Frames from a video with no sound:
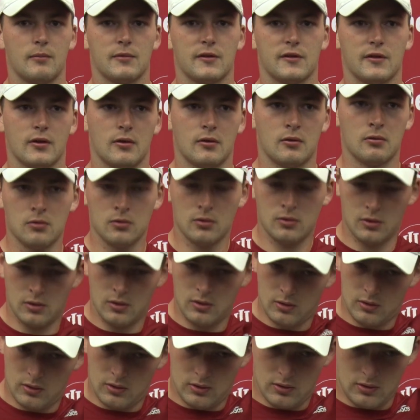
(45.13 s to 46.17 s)
So,
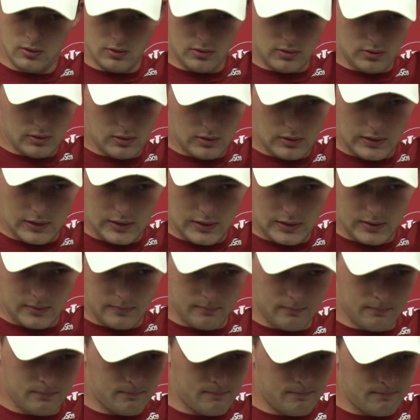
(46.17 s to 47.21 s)
um,